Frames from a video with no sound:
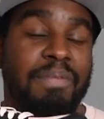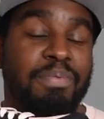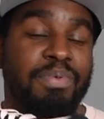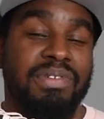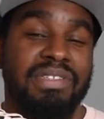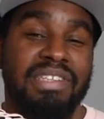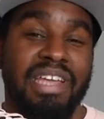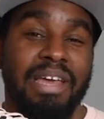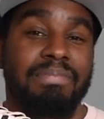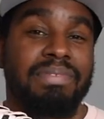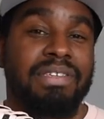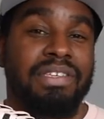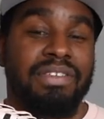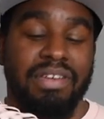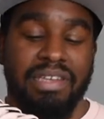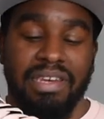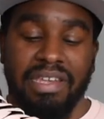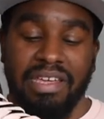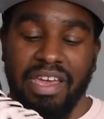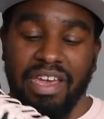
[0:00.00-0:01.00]
couple steps and you're
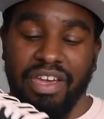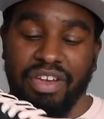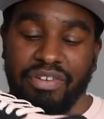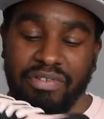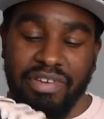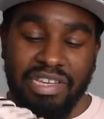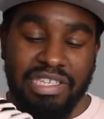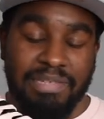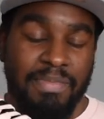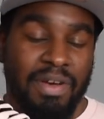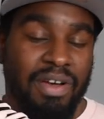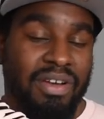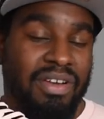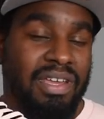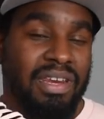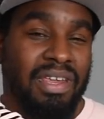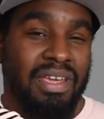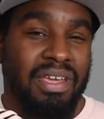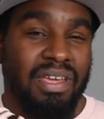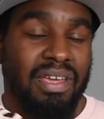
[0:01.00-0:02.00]
going to get a crease mark
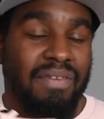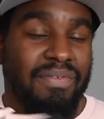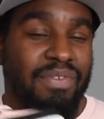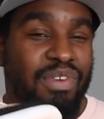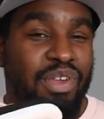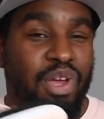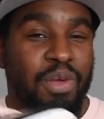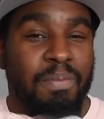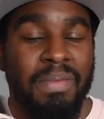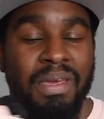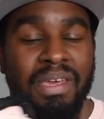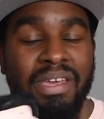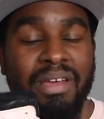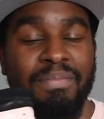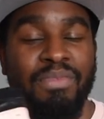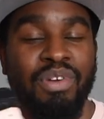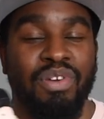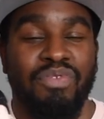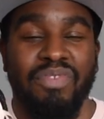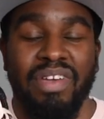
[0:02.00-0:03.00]
in it. If you know me,
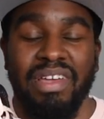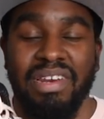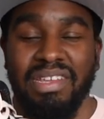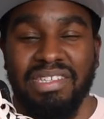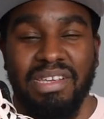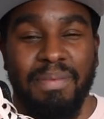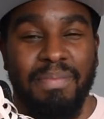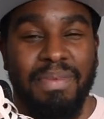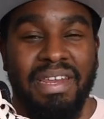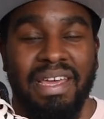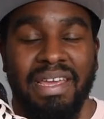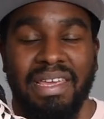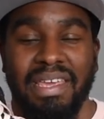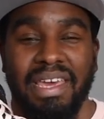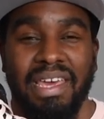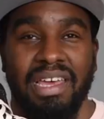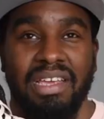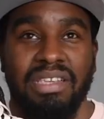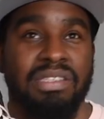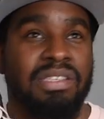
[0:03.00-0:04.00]
I'm not really someone that
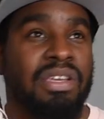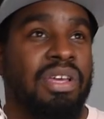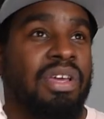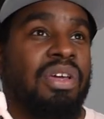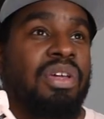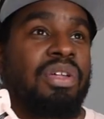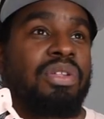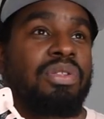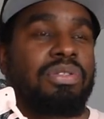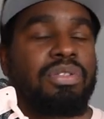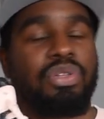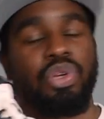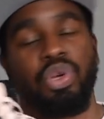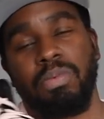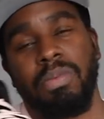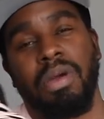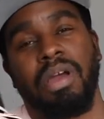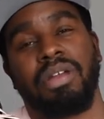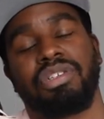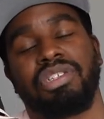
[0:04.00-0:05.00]
cares too
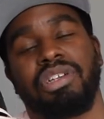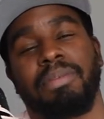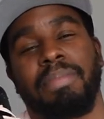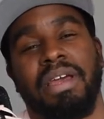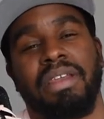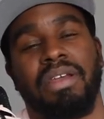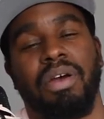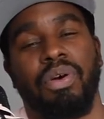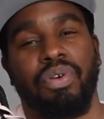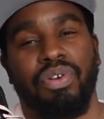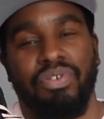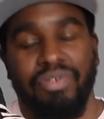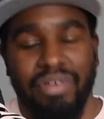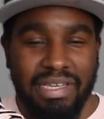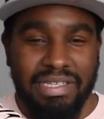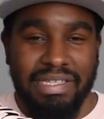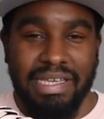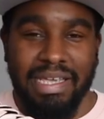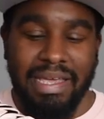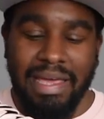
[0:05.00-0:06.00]
much about the whole
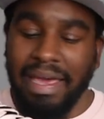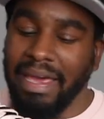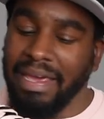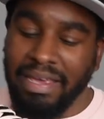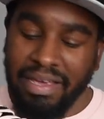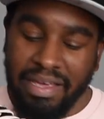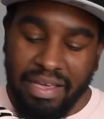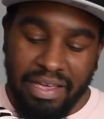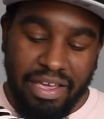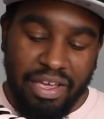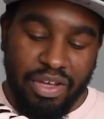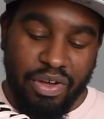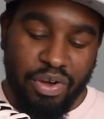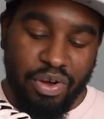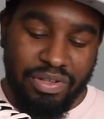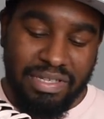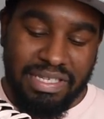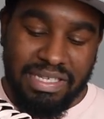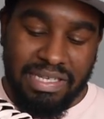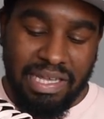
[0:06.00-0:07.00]
creasing gait
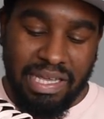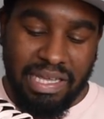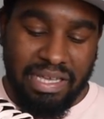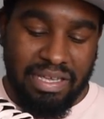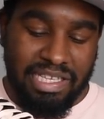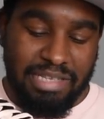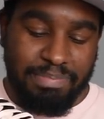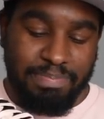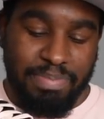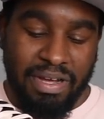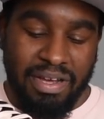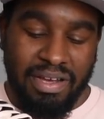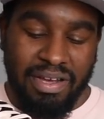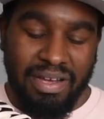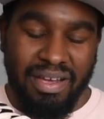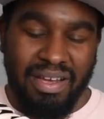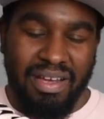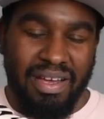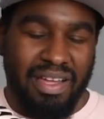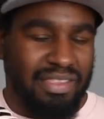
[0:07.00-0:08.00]
on sneakers,
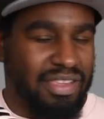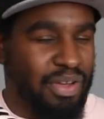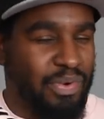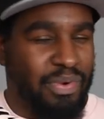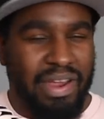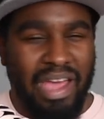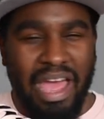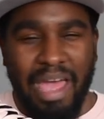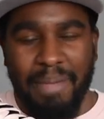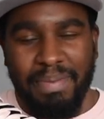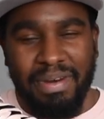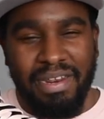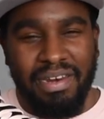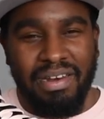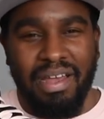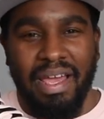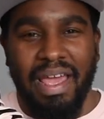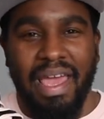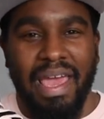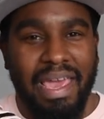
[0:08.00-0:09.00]
but I don't want it happening
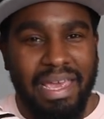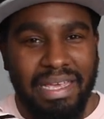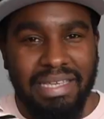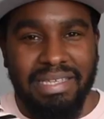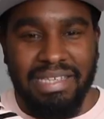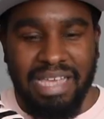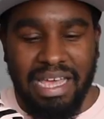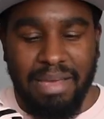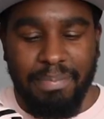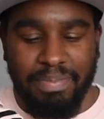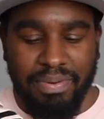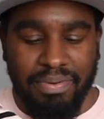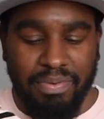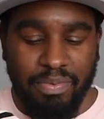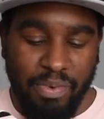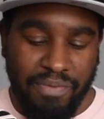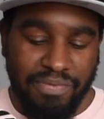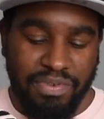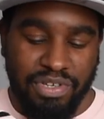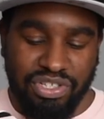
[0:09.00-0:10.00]
like ASAP
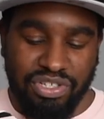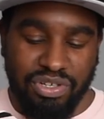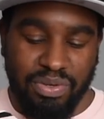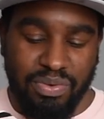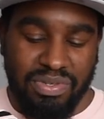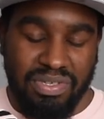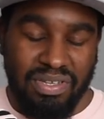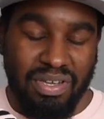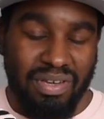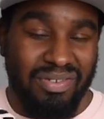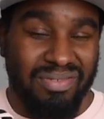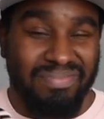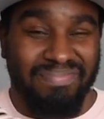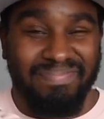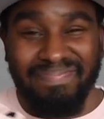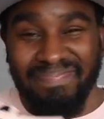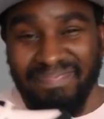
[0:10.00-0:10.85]
with the shoe. So